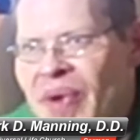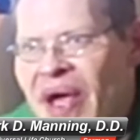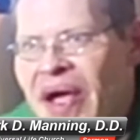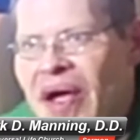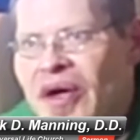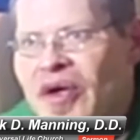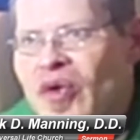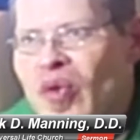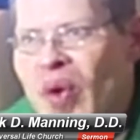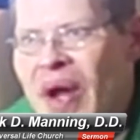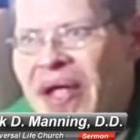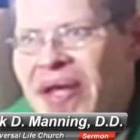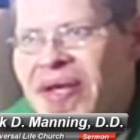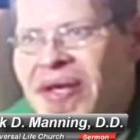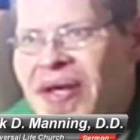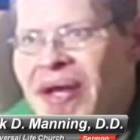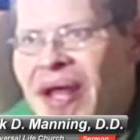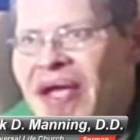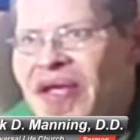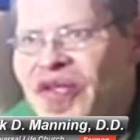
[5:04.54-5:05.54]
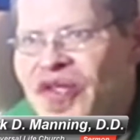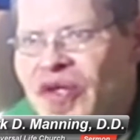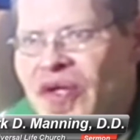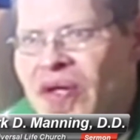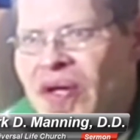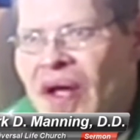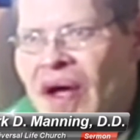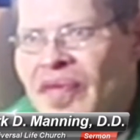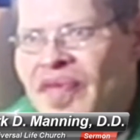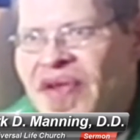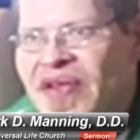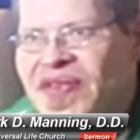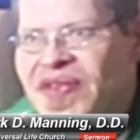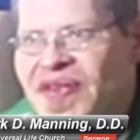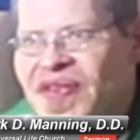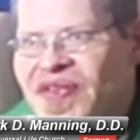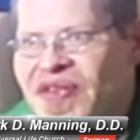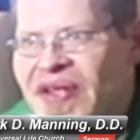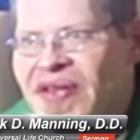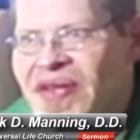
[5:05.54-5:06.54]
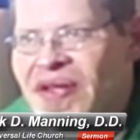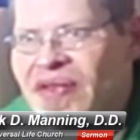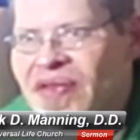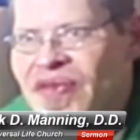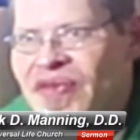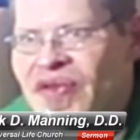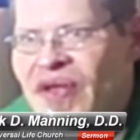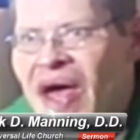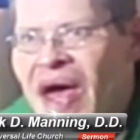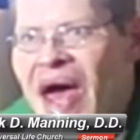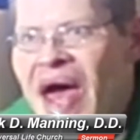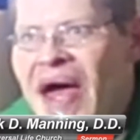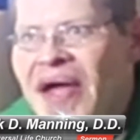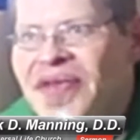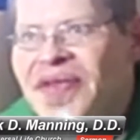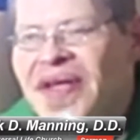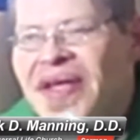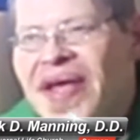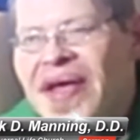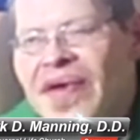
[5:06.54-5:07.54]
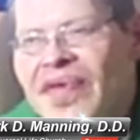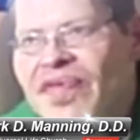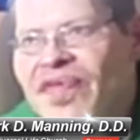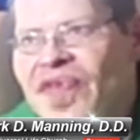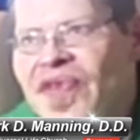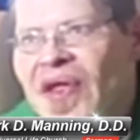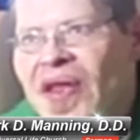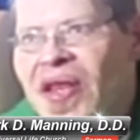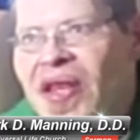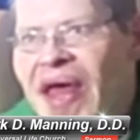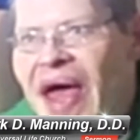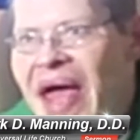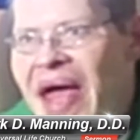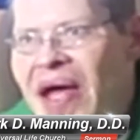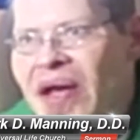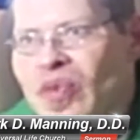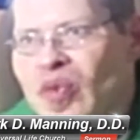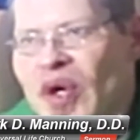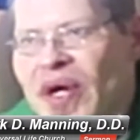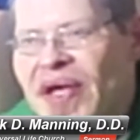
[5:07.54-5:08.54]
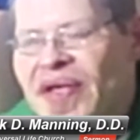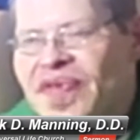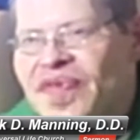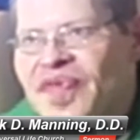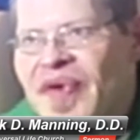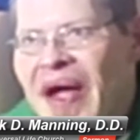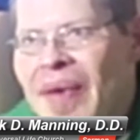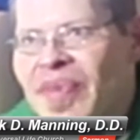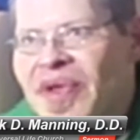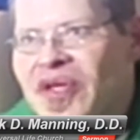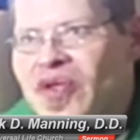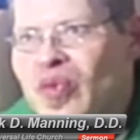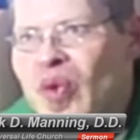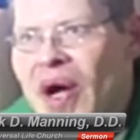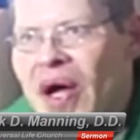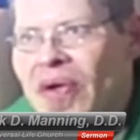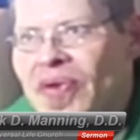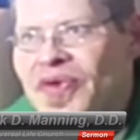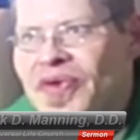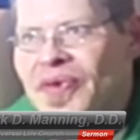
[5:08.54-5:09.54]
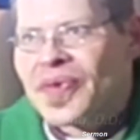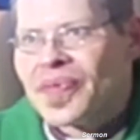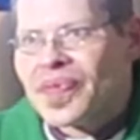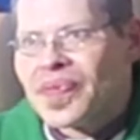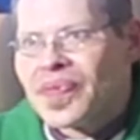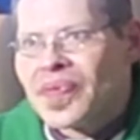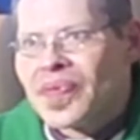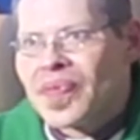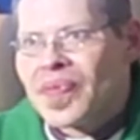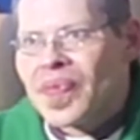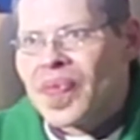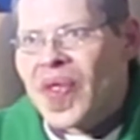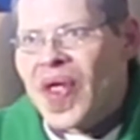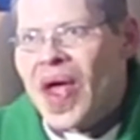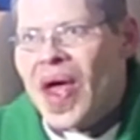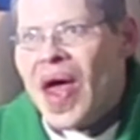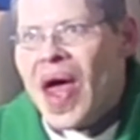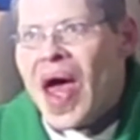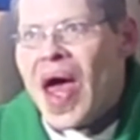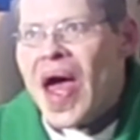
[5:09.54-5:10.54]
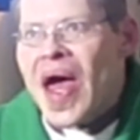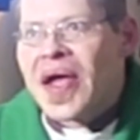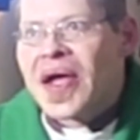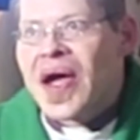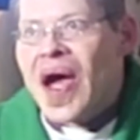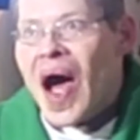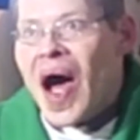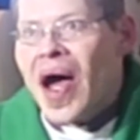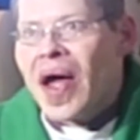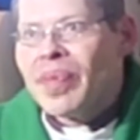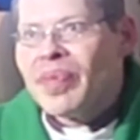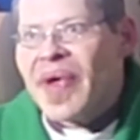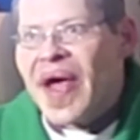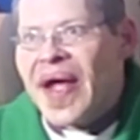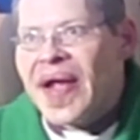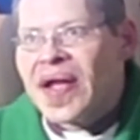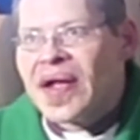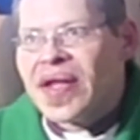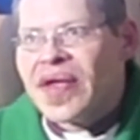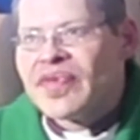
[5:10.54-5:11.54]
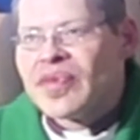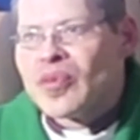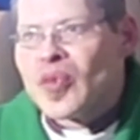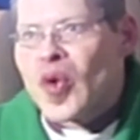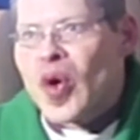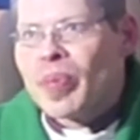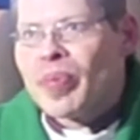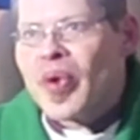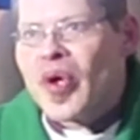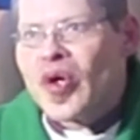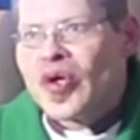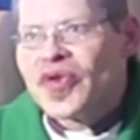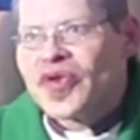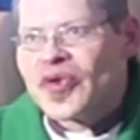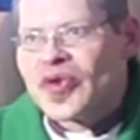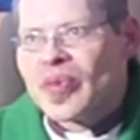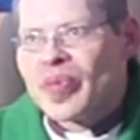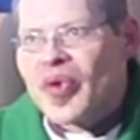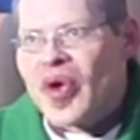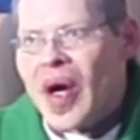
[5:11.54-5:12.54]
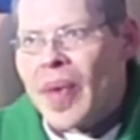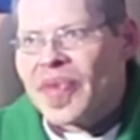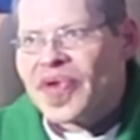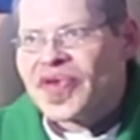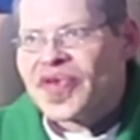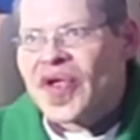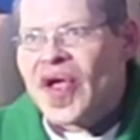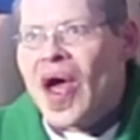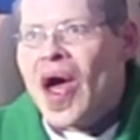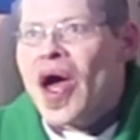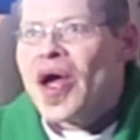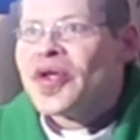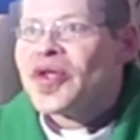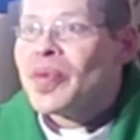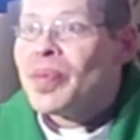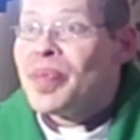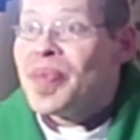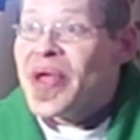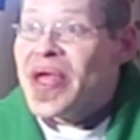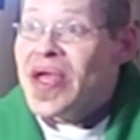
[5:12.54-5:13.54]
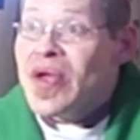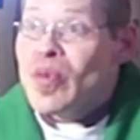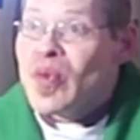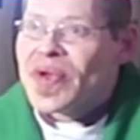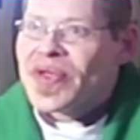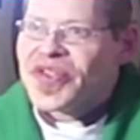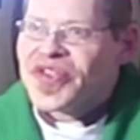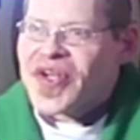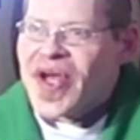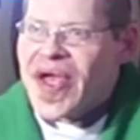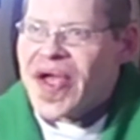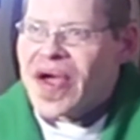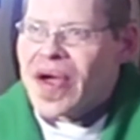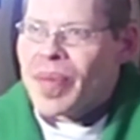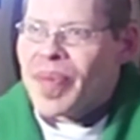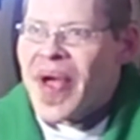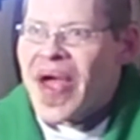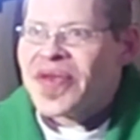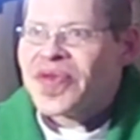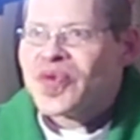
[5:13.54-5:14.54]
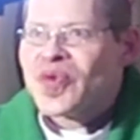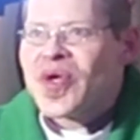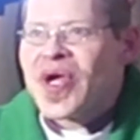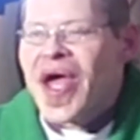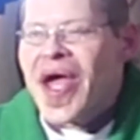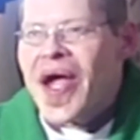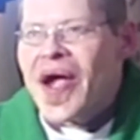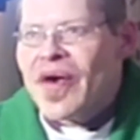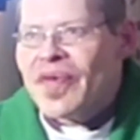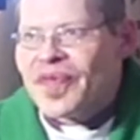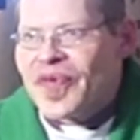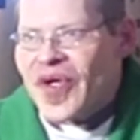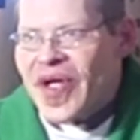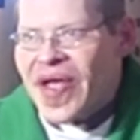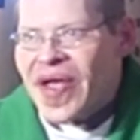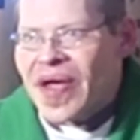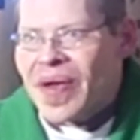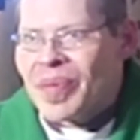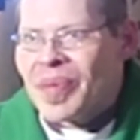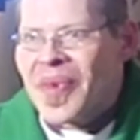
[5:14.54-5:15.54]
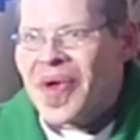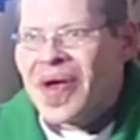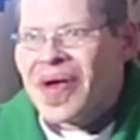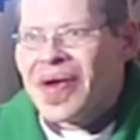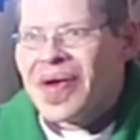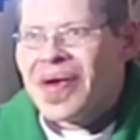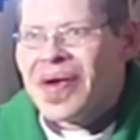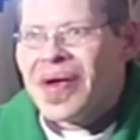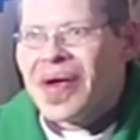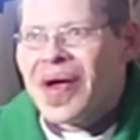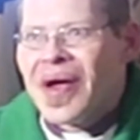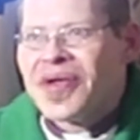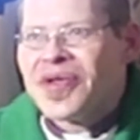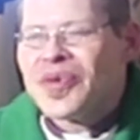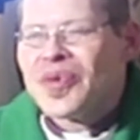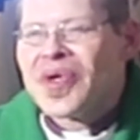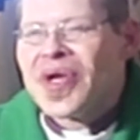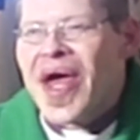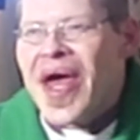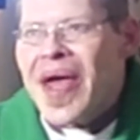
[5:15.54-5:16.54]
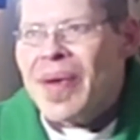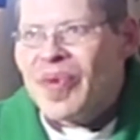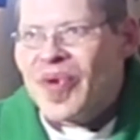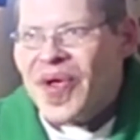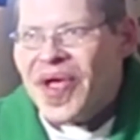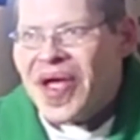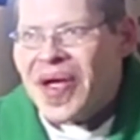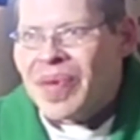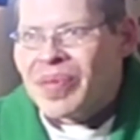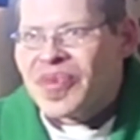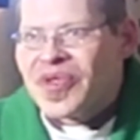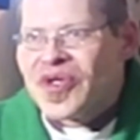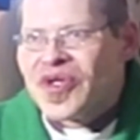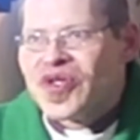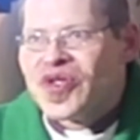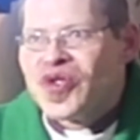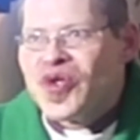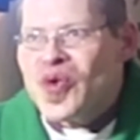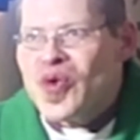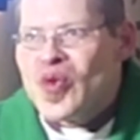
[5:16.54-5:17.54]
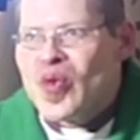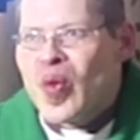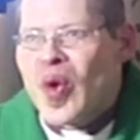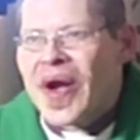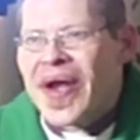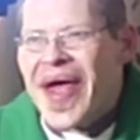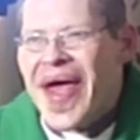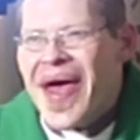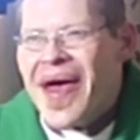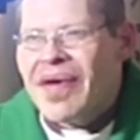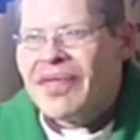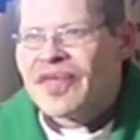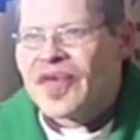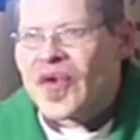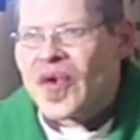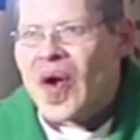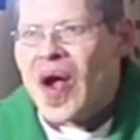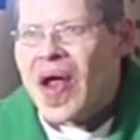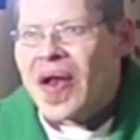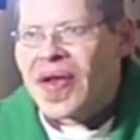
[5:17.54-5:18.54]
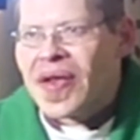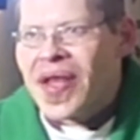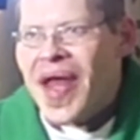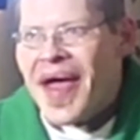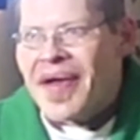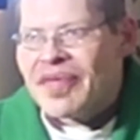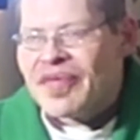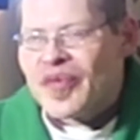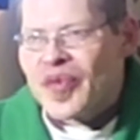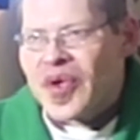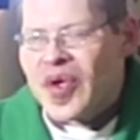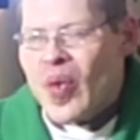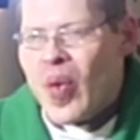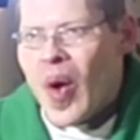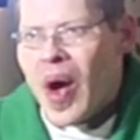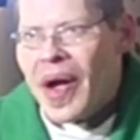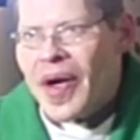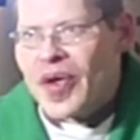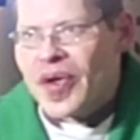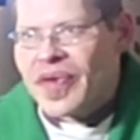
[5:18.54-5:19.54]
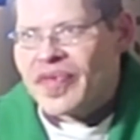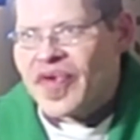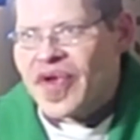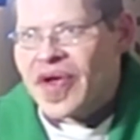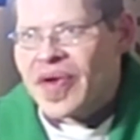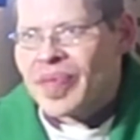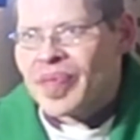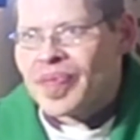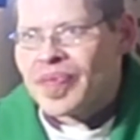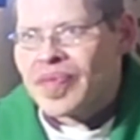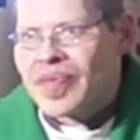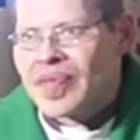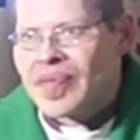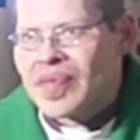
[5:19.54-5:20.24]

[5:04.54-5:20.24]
to make a great nation of his descendants and to give the land where his family dwelt. And God made an even more personal promise to be with Jacob and to care for him and to enable him to do whatever life required of him.